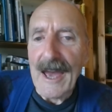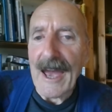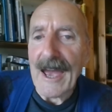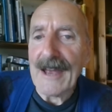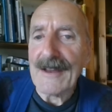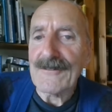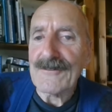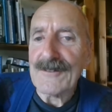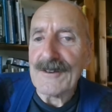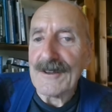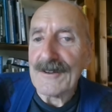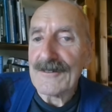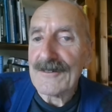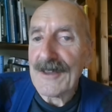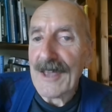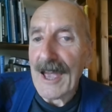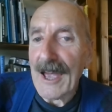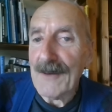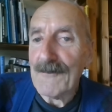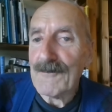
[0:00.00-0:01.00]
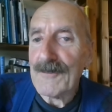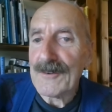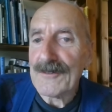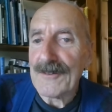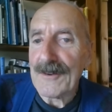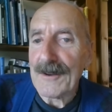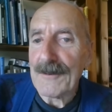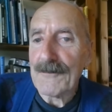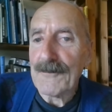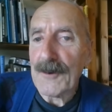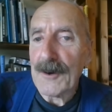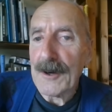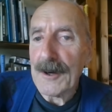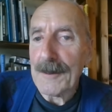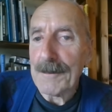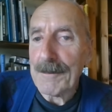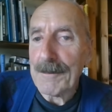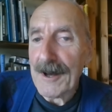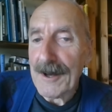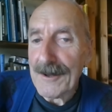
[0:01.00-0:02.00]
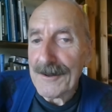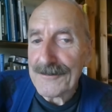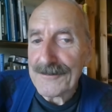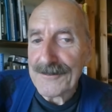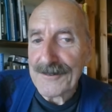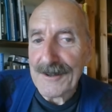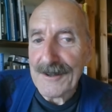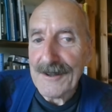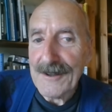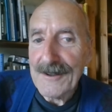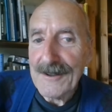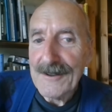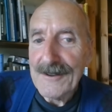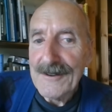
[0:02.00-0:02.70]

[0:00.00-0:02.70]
and she is canvassing for her party,